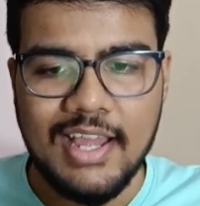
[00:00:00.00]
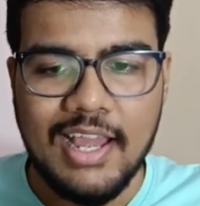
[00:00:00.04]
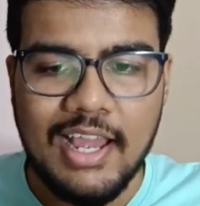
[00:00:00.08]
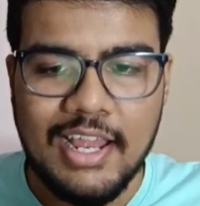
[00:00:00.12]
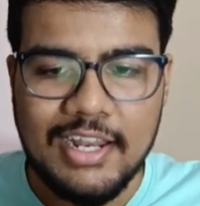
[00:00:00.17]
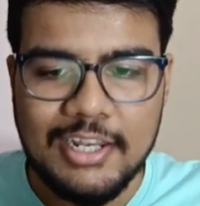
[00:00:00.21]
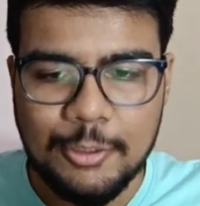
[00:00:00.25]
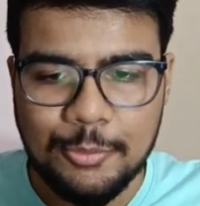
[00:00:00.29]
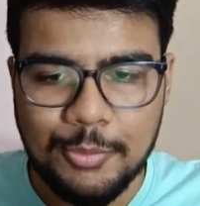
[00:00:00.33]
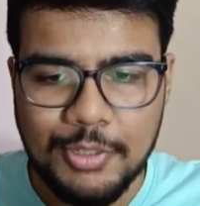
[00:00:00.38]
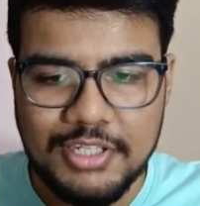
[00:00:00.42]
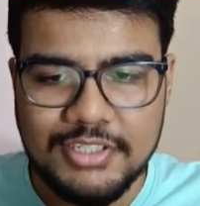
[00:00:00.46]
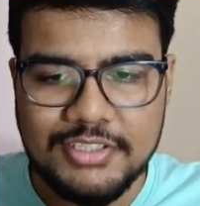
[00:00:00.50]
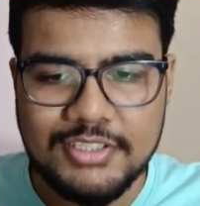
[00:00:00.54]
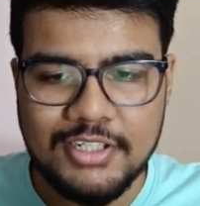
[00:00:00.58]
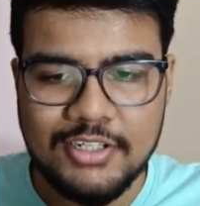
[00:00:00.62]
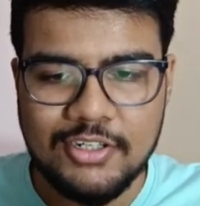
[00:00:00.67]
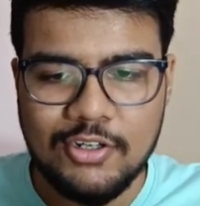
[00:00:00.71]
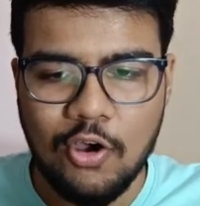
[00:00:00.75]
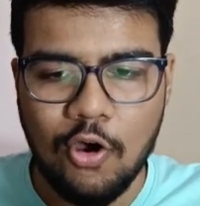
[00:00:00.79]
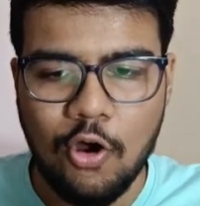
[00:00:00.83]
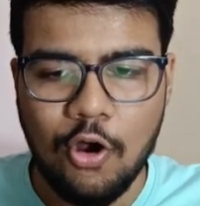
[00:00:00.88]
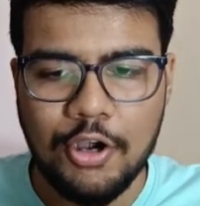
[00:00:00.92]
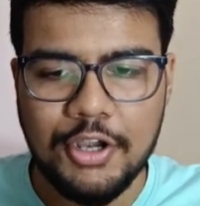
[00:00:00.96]

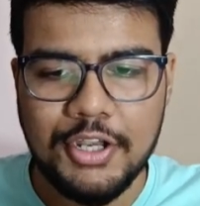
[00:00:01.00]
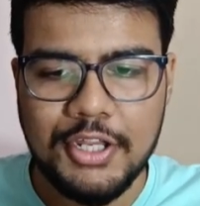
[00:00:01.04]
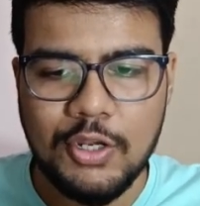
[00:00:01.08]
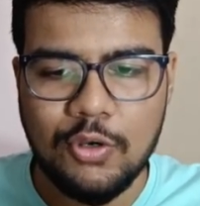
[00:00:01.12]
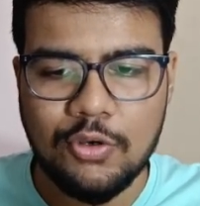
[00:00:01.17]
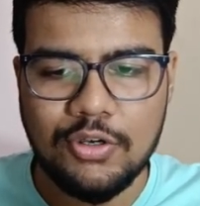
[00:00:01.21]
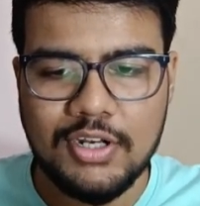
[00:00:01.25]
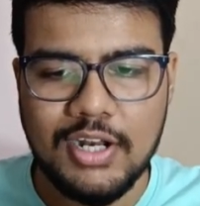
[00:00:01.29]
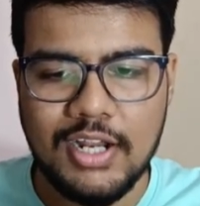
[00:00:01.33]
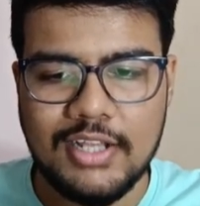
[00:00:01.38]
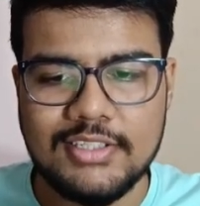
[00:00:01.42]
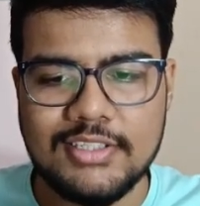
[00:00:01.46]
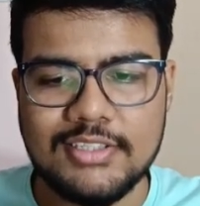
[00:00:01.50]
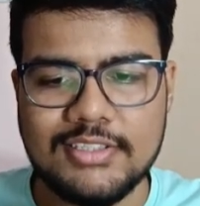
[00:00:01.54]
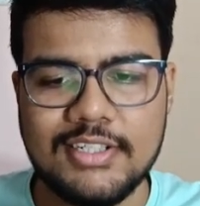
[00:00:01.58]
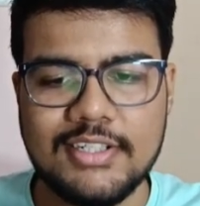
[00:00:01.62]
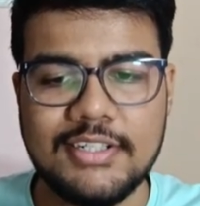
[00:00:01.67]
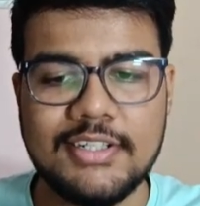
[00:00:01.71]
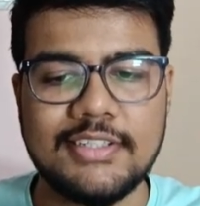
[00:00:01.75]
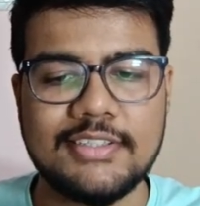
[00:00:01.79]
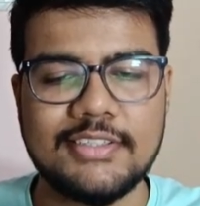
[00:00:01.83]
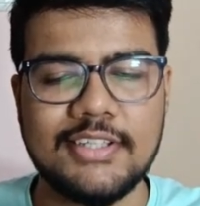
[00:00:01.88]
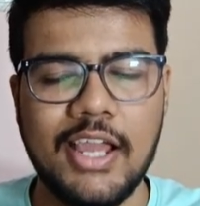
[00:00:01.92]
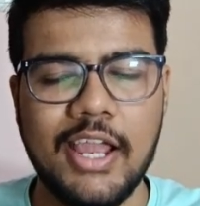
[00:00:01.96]
Animation, audio,
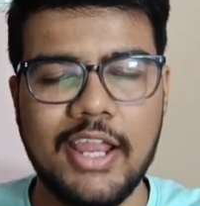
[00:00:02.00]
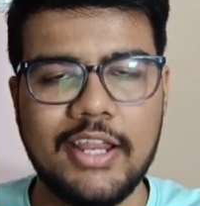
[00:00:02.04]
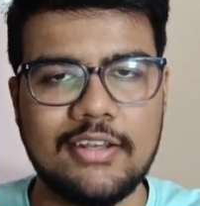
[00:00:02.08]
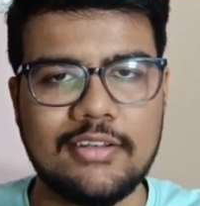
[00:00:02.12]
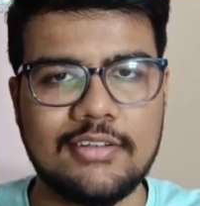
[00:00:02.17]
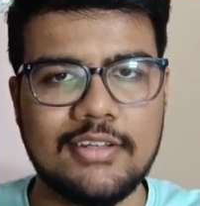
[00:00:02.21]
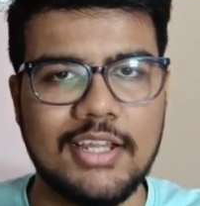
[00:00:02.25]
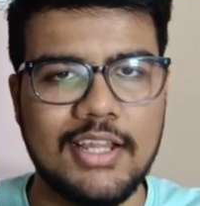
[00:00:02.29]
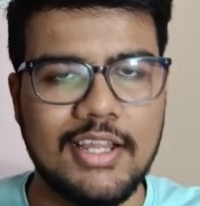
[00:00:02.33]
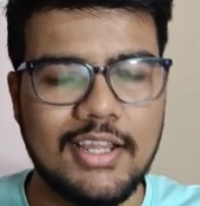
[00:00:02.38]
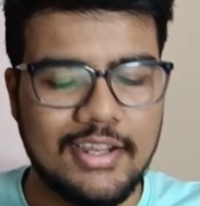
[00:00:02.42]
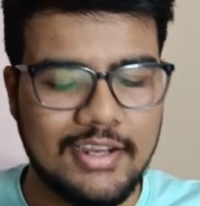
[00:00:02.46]
transition, design.